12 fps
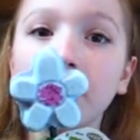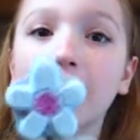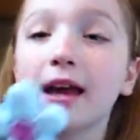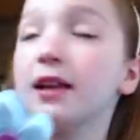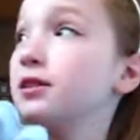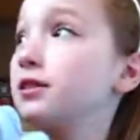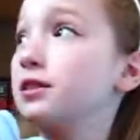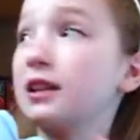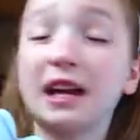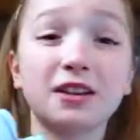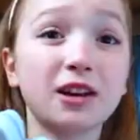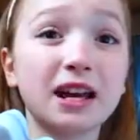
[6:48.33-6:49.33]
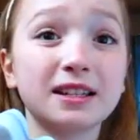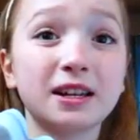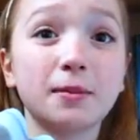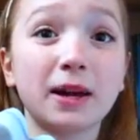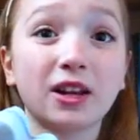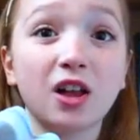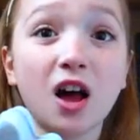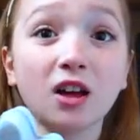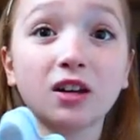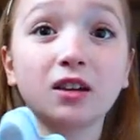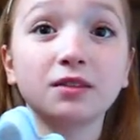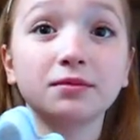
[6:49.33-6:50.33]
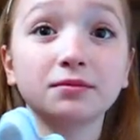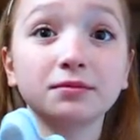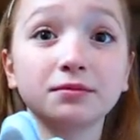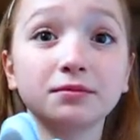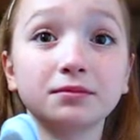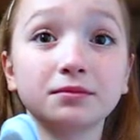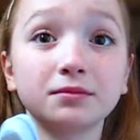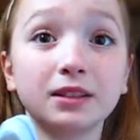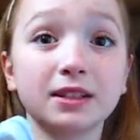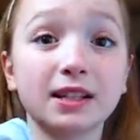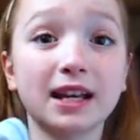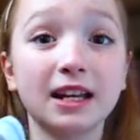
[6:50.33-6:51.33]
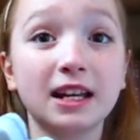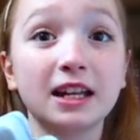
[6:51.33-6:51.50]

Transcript: And can you guys hear my clock? It's like...